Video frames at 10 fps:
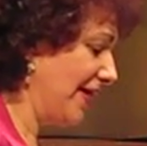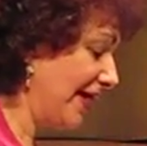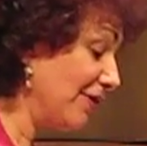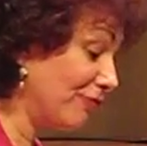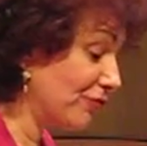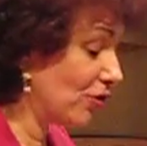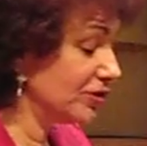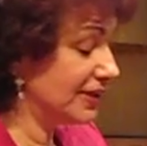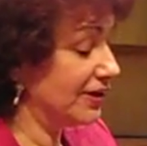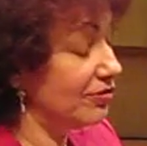And of
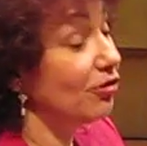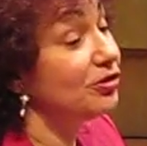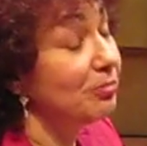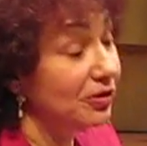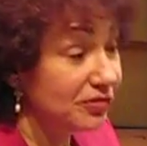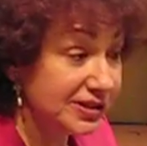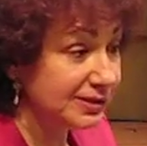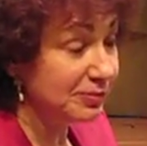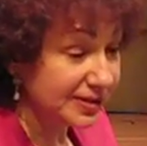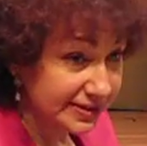course, I thought about this
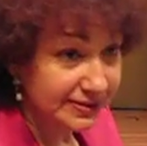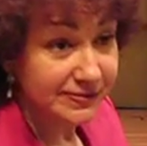piece,